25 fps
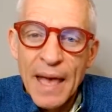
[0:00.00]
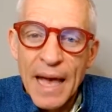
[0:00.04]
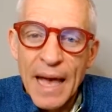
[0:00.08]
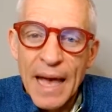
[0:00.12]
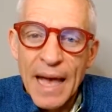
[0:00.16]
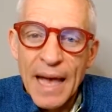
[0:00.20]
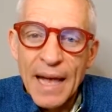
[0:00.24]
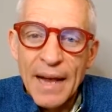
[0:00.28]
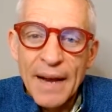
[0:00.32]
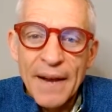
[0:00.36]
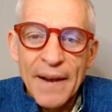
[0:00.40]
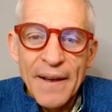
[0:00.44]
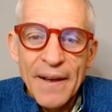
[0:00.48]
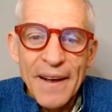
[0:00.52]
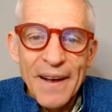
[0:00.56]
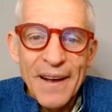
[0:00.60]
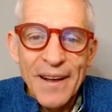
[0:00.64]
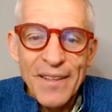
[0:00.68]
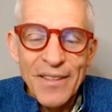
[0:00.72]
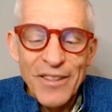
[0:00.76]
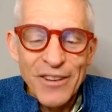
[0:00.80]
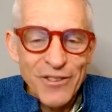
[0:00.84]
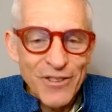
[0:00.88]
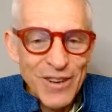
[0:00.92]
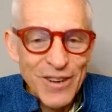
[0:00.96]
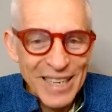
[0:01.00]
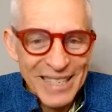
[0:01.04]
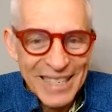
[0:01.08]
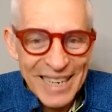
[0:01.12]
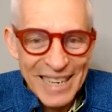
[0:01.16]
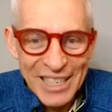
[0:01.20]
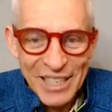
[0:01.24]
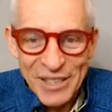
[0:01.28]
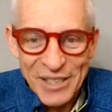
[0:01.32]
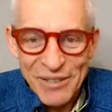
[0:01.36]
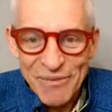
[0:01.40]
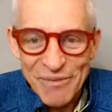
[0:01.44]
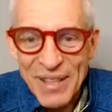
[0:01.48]
And the
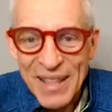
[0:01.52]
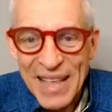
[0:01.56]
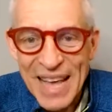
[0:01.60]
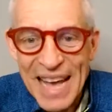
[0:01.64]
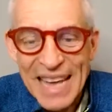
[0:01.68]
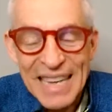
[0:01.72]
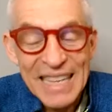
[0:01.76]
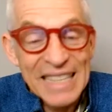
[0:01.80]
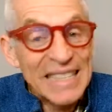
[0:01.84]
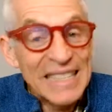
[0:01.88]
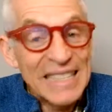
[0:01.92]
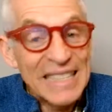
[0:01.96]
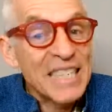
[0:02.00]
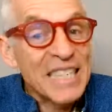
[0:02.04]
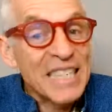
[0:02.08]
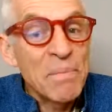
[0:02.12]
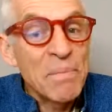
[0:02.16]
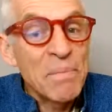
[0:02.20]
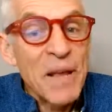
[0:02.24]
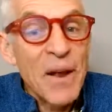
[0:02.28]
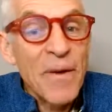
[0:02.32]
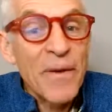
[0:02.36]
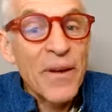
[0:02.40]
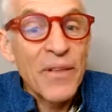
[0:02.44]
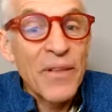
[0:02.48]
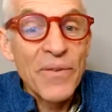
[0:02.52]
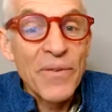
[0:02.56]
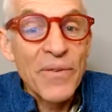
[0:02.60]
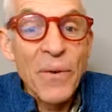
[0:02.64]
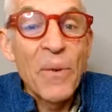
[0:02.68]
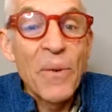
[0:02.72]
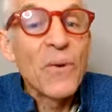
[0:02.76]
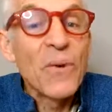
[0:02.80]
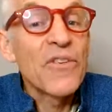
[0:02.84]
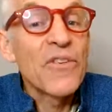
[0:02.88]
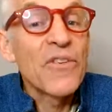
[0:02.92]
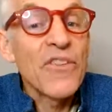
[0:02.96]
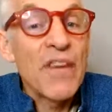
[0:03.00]
translation for that is experience
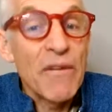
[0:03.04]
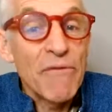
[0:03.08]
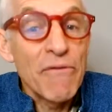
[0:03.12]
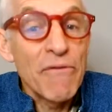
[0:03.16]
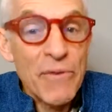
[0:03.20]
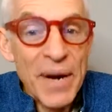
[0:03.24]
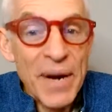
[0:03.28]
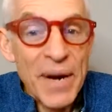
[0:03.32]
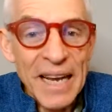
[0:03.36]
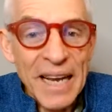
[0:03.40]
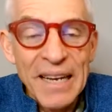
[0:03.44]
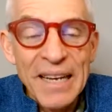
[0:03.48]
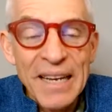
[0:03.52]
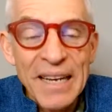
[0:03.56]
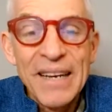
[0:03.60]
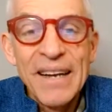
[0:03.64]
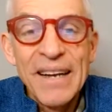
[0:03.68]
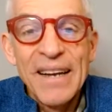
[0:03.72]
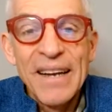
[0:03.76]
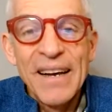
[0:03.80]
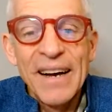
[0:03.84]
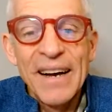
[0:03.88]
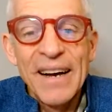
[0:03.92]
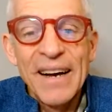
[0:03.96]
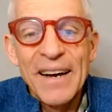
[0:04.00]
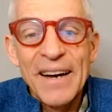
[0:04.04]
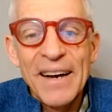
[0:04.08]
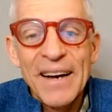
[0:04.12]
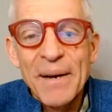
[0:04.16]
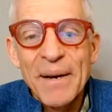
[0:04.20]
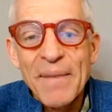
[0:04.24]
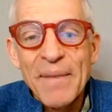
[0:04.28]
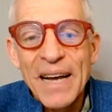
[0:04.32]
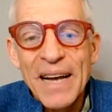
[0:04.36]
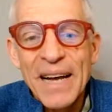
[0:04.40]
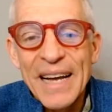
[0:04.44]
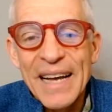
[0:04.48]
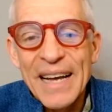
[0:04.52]
or suffering.
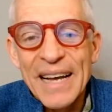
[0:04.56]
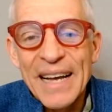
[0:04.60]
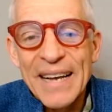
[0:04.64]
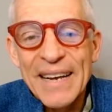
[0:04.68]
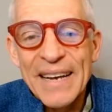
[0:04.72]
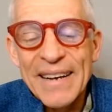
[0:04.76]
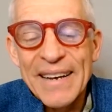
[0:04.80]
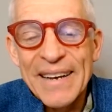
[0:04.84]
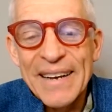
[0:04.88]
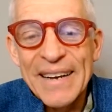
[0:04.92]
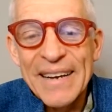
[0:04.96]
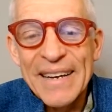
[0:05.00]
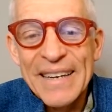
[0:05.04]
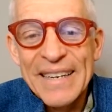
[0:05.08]
And